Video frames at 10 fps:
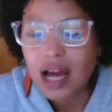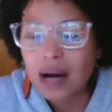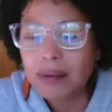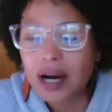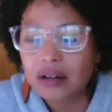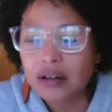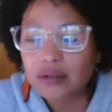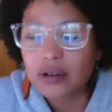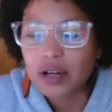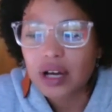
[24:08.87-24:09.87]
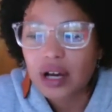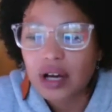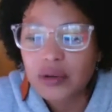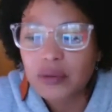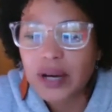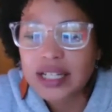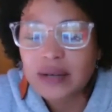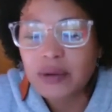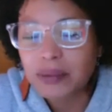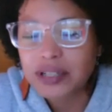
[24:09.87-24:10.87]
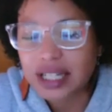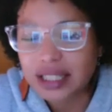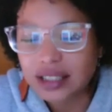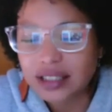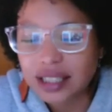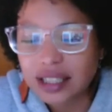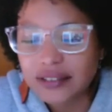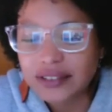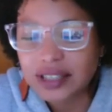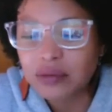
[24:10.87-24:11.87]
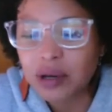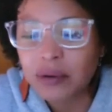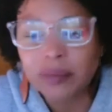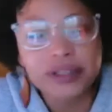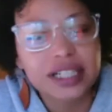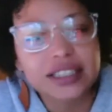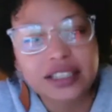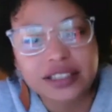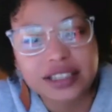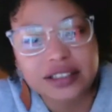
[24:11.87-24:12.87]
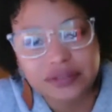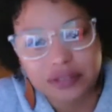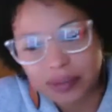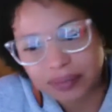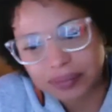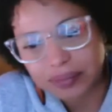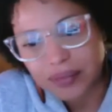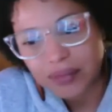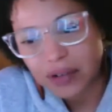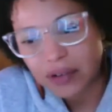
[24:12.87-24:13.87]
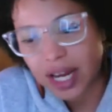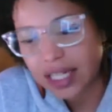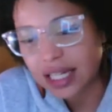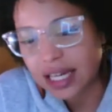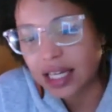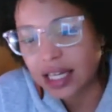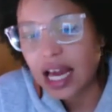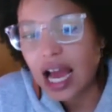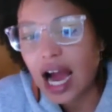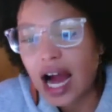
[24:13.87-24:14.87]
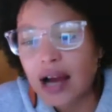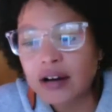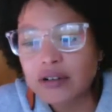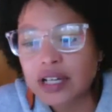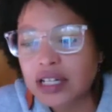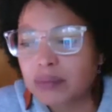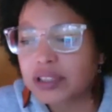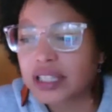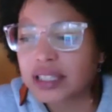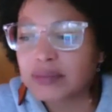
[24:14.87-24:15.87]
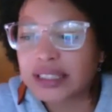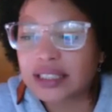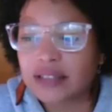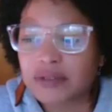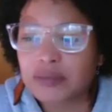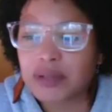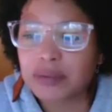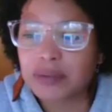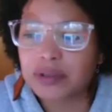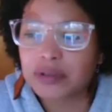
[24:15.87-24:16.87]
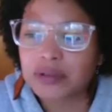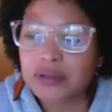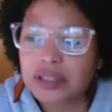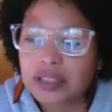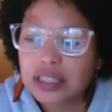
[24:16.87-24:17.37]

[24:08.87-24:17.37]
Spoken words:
about the ways that we protect ourselves and what we're protecting ourselves from, right? Like, I don't need to protect myself from people who